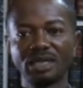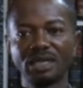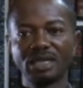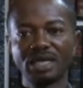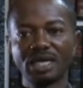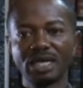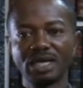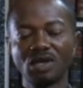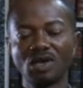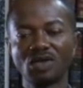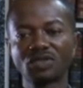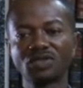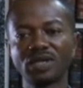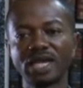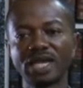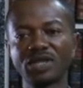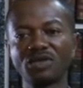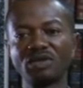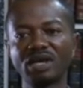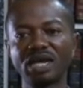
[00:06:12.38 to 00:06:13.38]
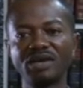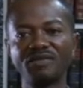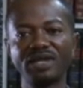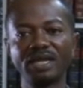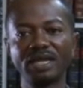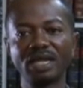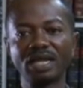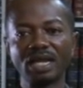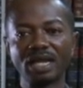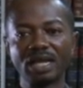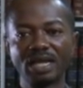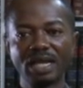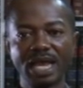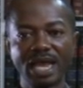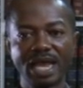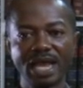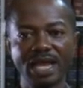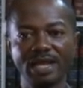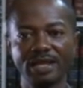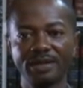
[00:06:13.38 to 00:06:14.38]
And also like you have in
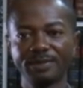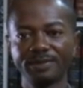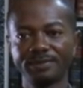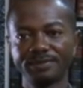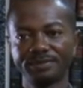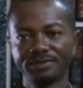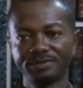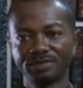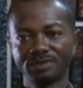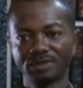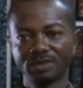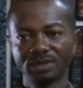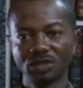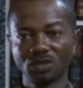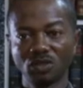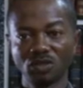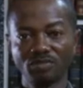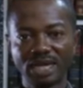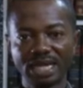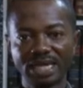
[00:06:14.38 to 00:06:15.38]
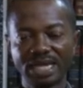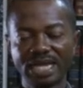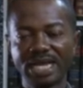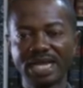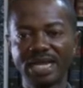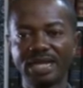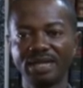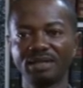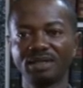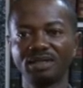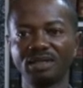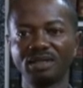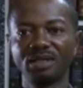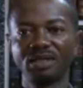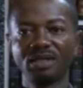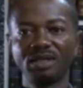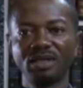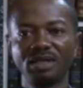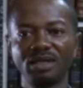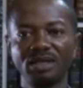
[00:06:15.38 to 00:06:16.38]
air, the human air.
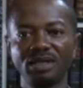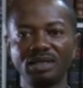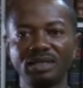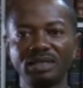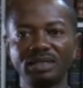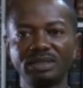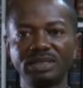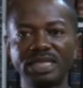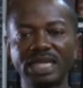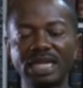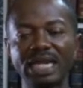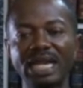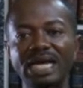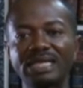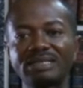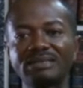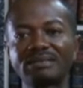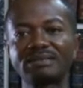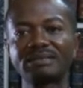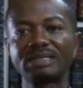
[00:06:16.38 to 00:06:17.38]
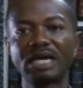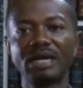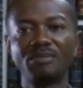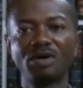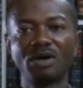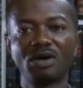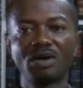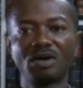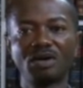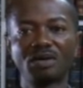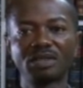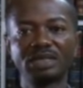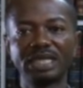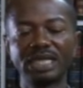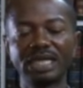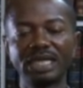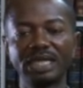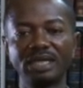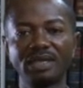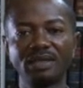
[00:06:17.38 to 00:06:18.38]
Then the last among
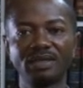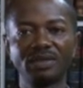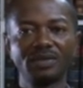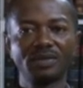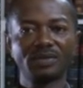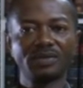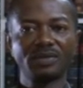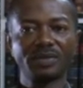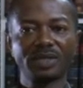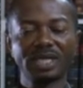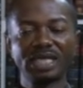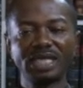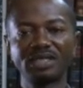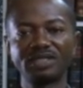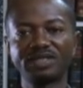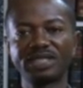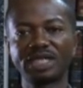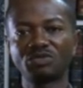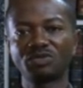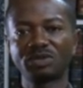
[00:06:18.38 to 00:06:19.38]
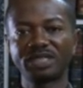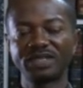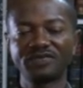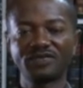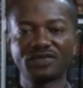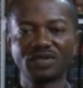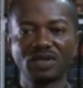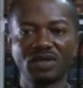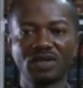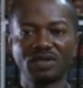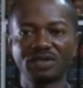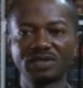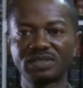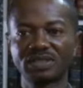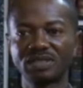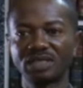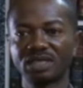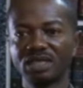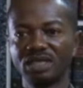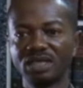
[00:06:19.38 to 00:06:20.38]
the three central
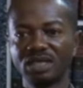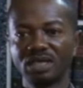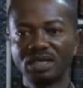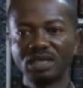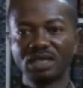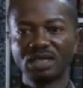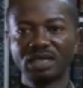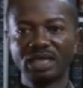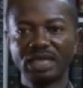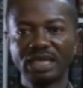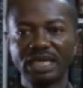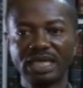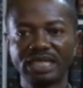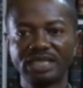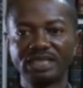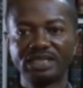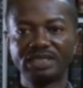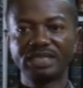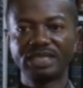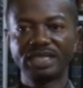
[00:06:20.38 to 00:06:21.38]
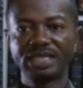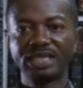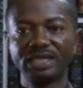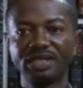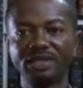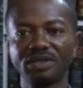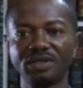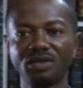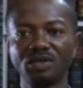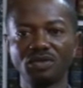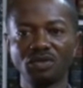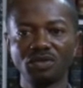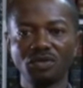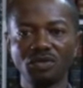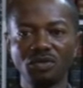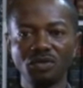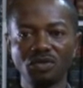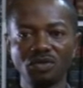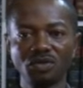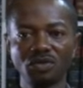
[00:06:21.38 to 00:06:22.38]
diphthongs is the
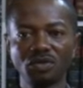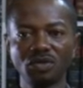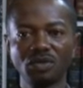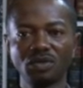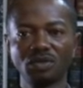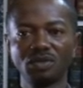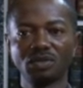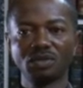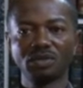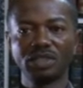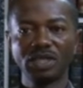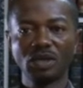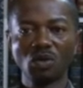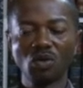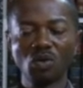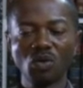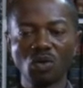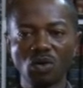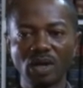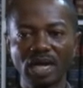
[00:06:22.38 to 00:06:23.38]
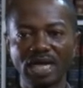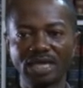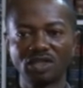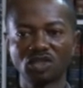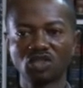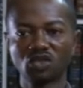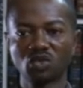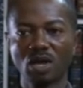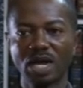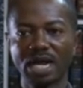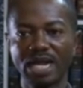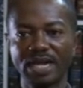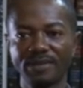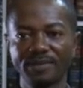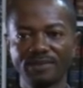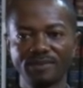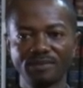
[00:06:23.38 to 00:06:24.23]
U, the U and the schwa.